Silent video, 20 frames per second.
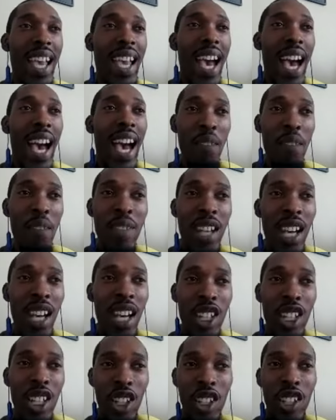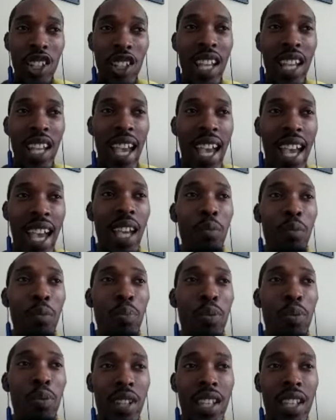I'm not good at
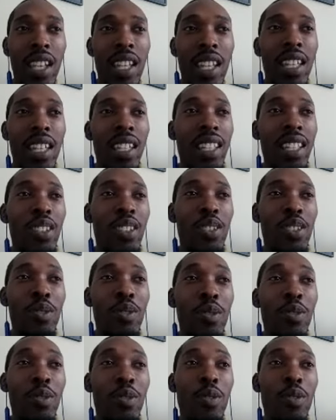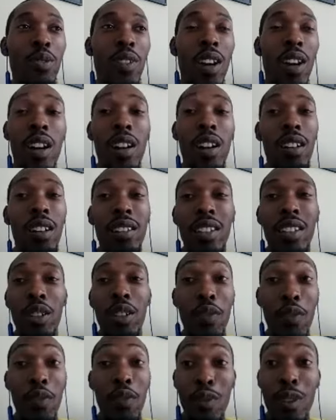putting it into our, you
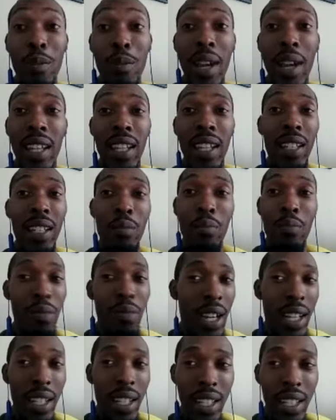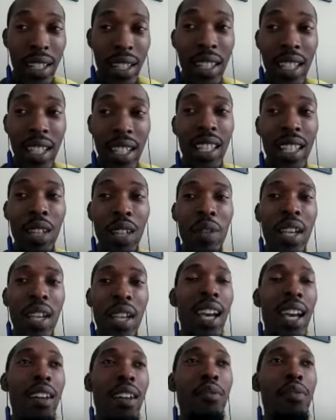know, formatted, branded thing that we
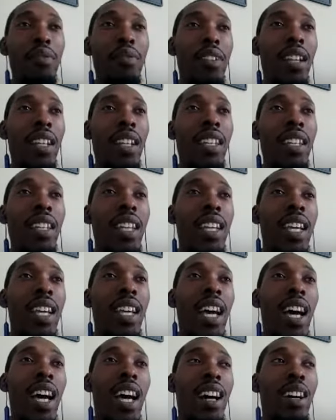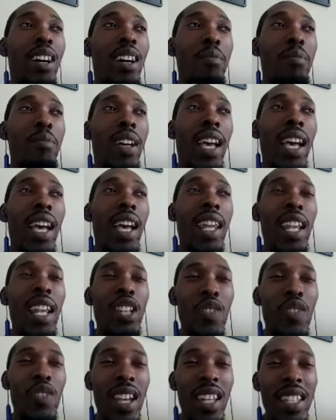have, right? Um, and I
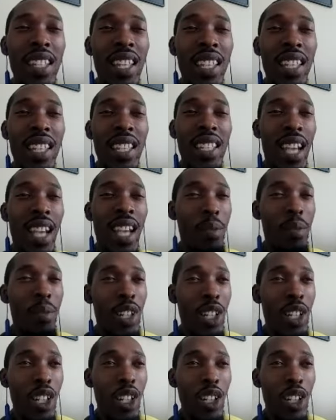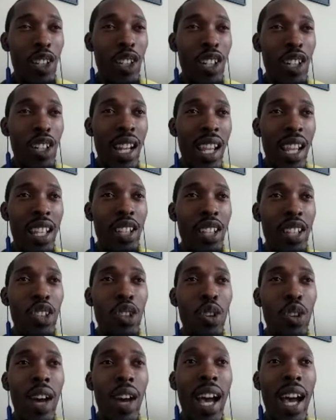try to take the time to learn. And
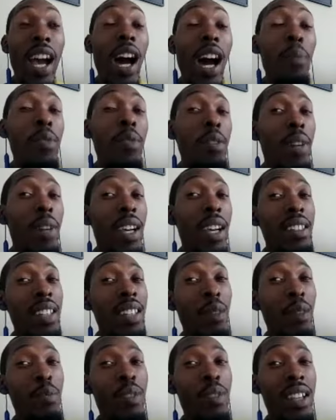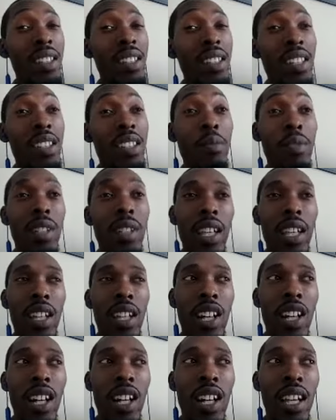so I optimize that process to be like,
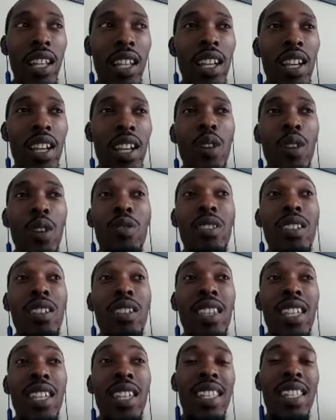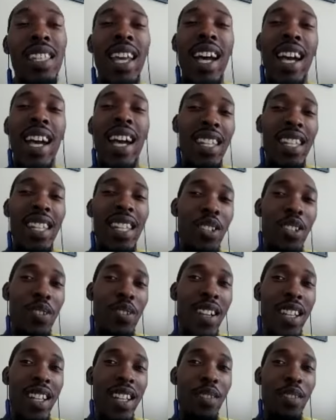all right, what are the things that I need to
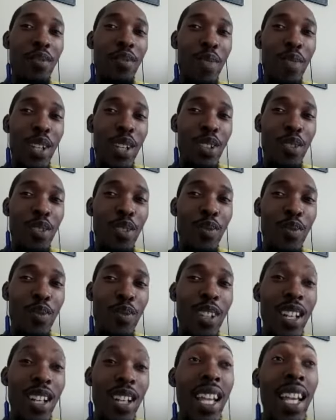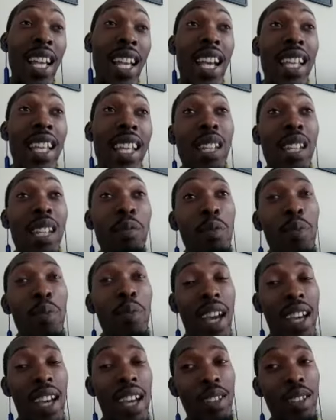write information for? And then let me
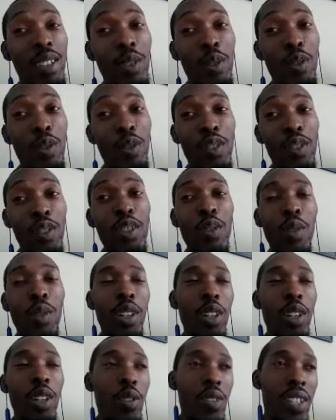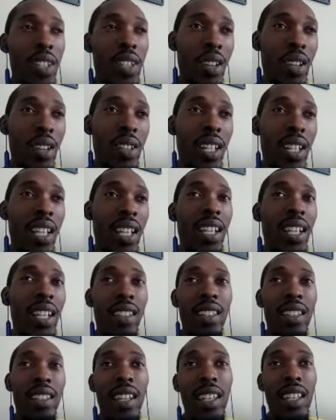pass it over so it goes out.
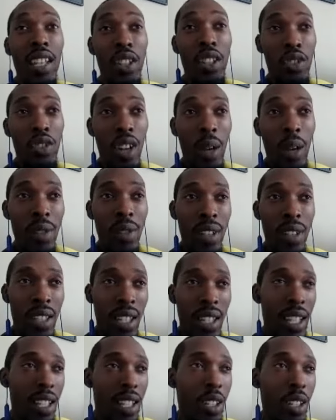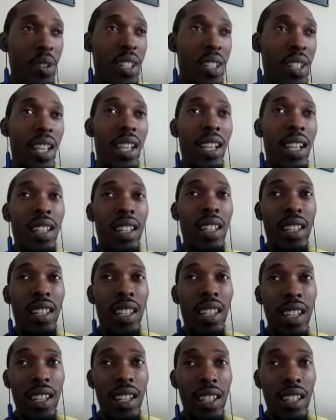And then it gets dropped into HelloSign, and
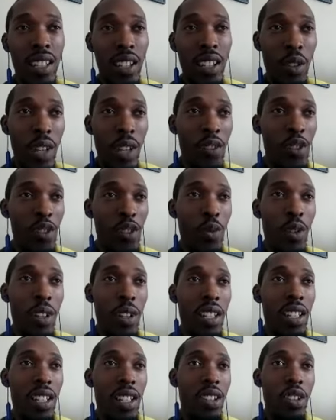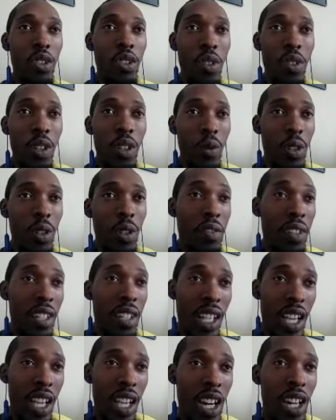then, you know, everyone can do it wherever
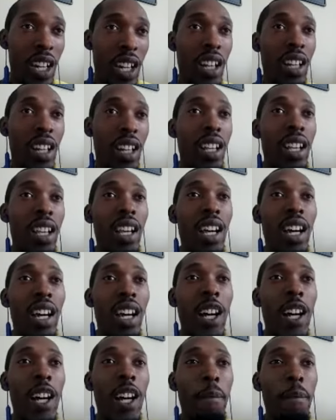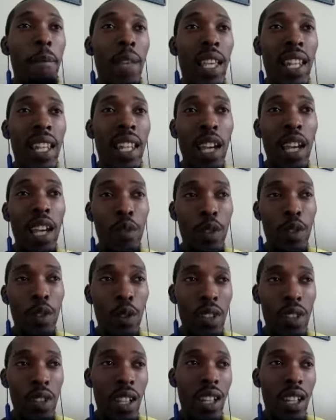they are, um, and life
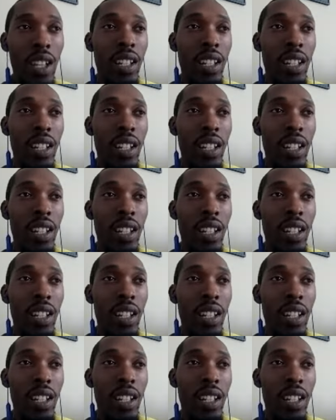goes on.